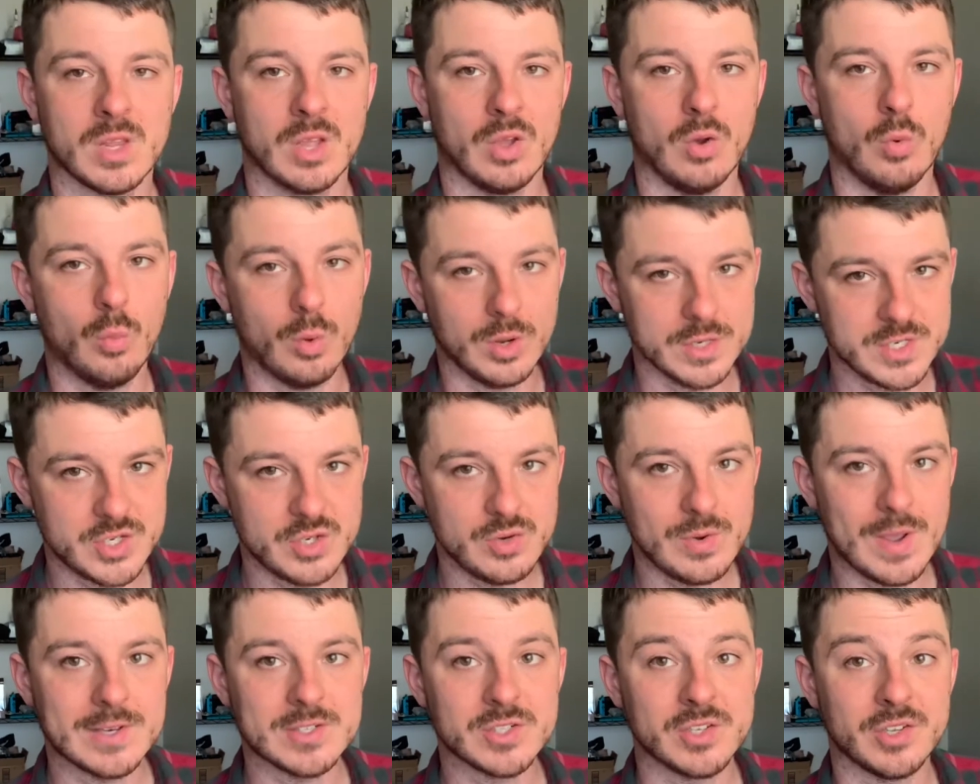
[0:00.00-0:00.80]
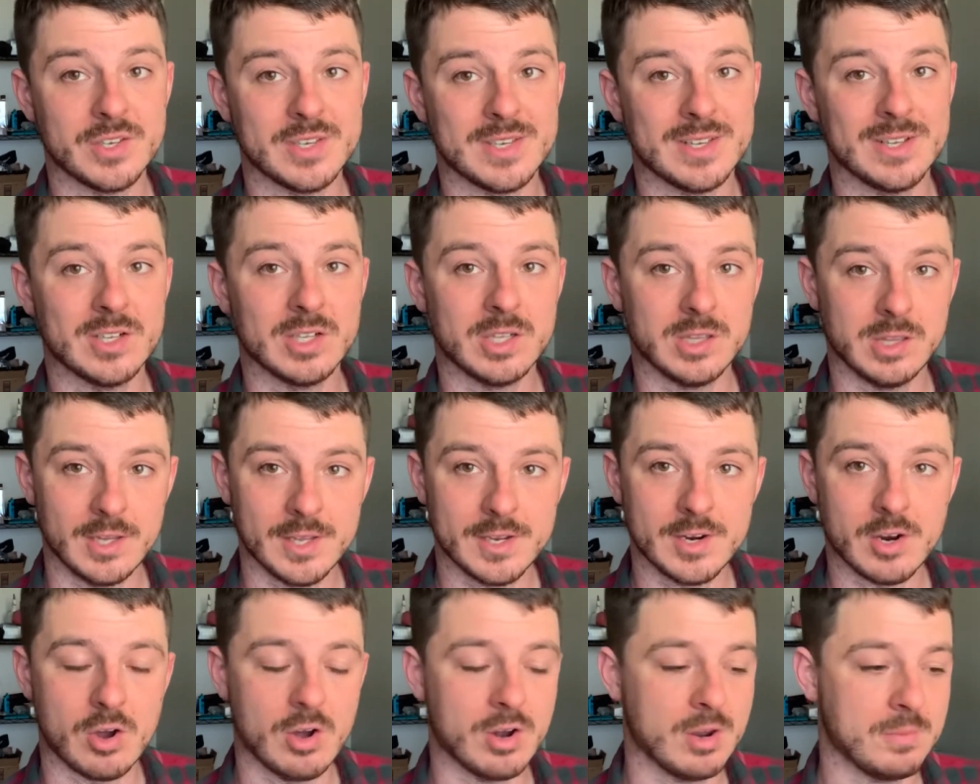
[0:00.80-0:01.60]
Once you actually
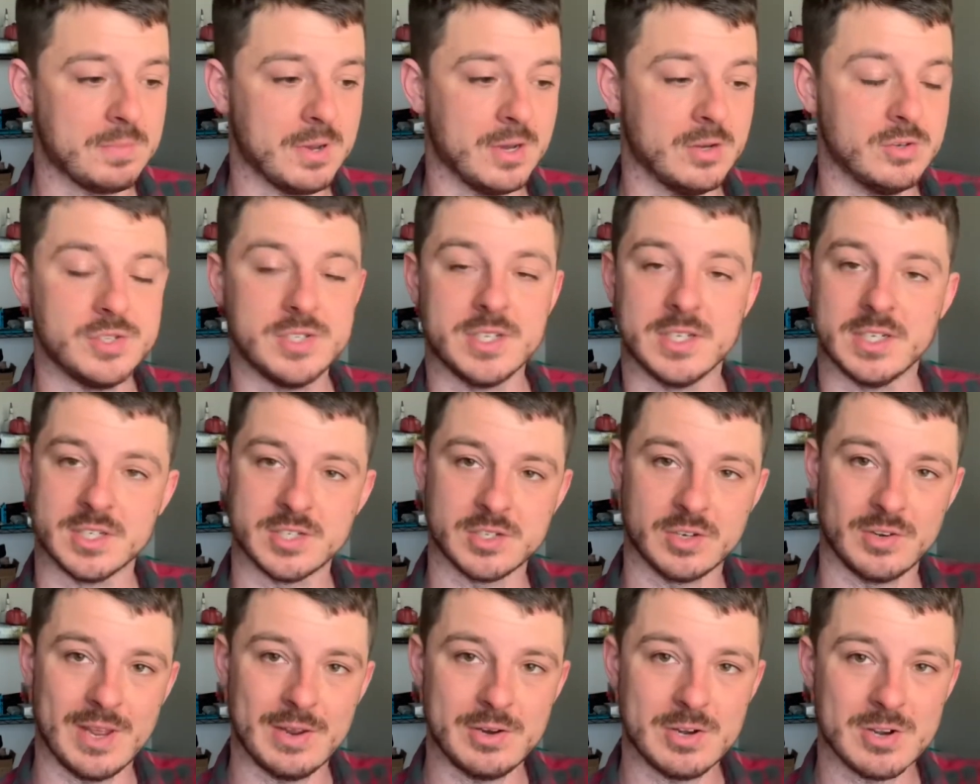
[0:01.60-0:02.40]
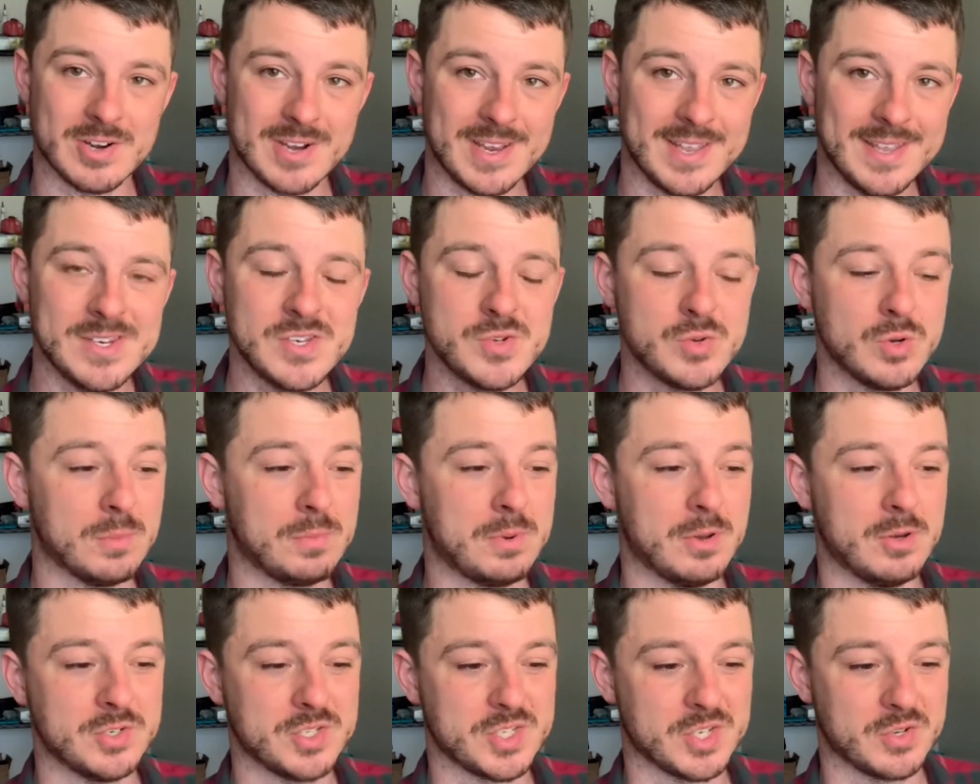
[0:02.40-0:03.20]
click on a posting, so now you're into a
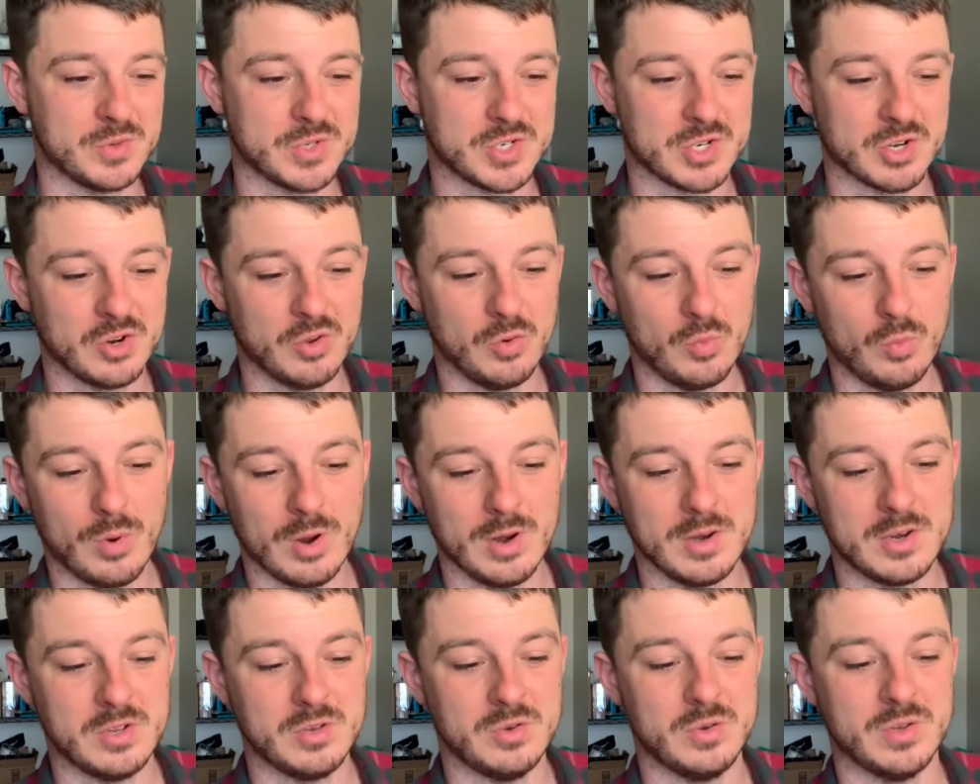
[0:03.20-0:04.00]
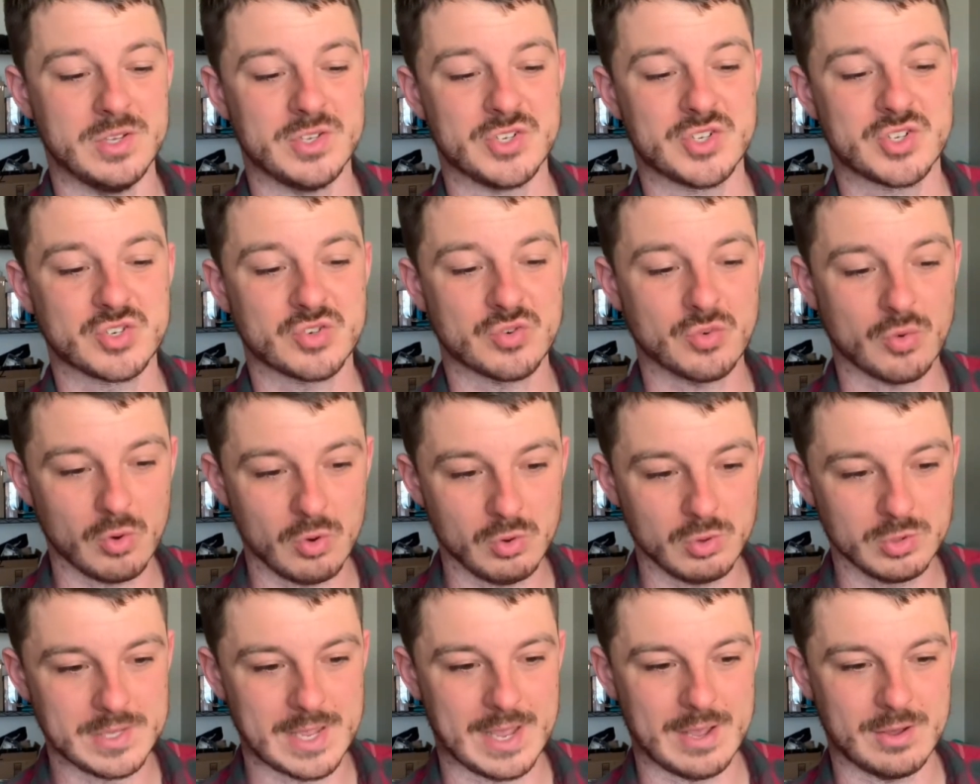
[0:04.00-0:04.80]
posting, what you're going to want to do is
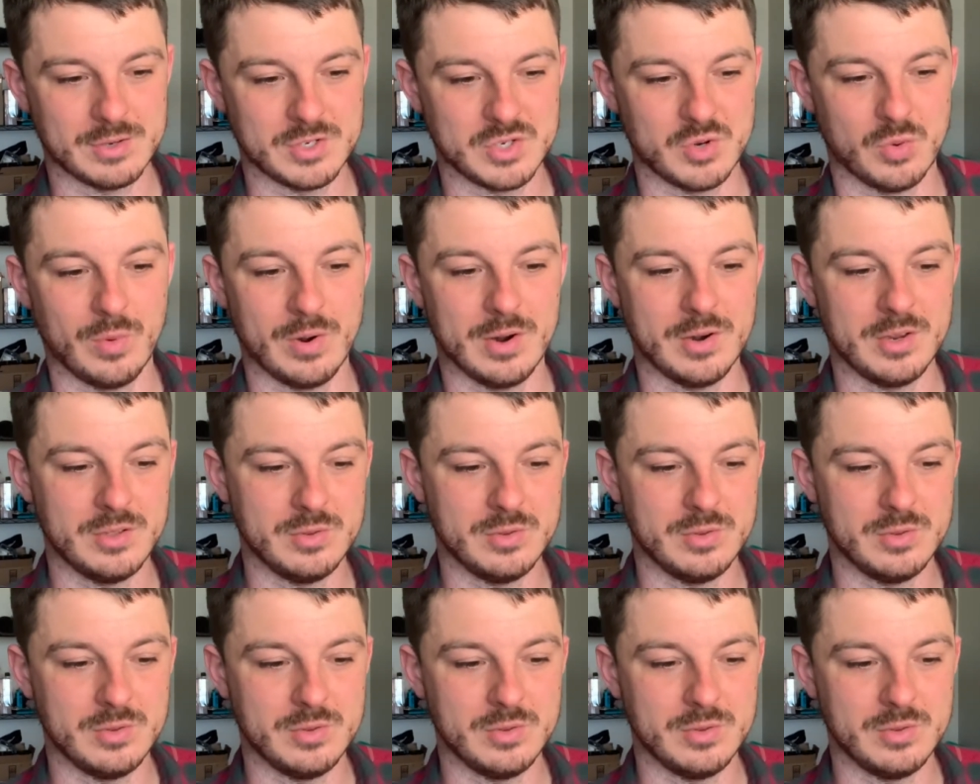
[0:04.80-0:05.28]
scroll down to where you